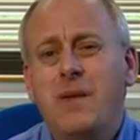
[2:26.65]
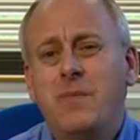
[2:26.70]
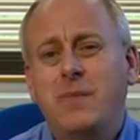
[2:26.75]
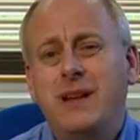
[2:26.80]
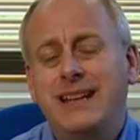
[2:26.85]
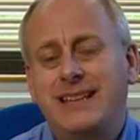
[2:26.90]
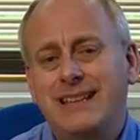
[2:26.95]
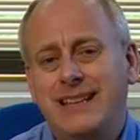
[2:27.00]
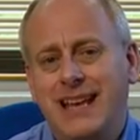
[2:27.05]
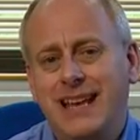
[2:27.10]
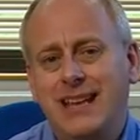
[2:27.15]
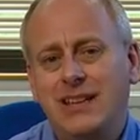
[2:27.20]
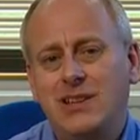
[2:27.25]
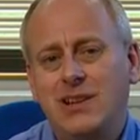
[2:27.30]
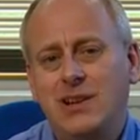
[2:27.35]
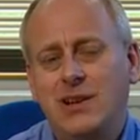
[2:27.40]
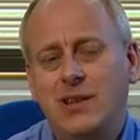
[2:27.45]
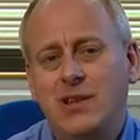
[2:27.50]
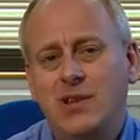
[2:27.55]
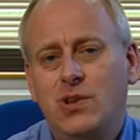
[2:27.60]
but it takes
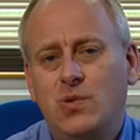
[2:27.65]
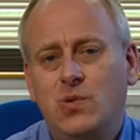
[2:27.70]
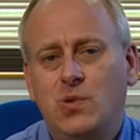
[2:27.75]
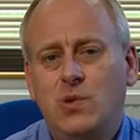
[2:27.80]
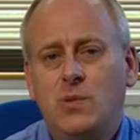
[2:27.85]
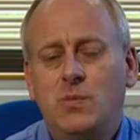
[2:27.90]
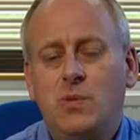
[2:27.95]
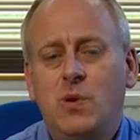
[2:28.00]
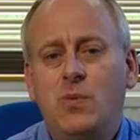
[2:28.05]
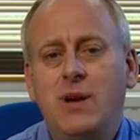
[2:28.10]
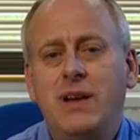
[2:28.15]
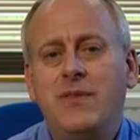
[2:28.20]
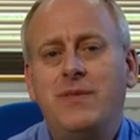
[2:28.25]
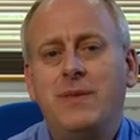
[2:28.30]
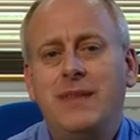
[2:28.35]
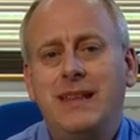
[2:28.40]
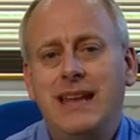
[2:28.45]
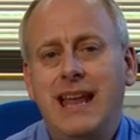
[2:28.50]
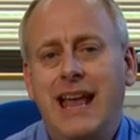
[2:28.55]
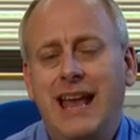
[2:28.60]
a lot of the trauma away
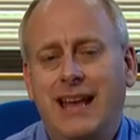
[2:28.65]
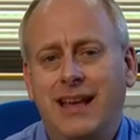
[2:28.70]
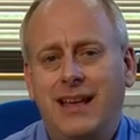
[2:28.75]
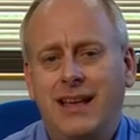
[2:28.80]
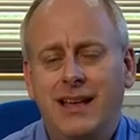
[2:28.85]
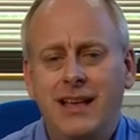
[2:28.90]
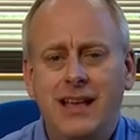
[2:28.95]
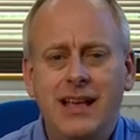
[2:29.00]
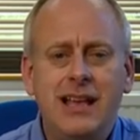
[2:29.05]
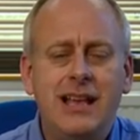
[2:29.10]
from the neck.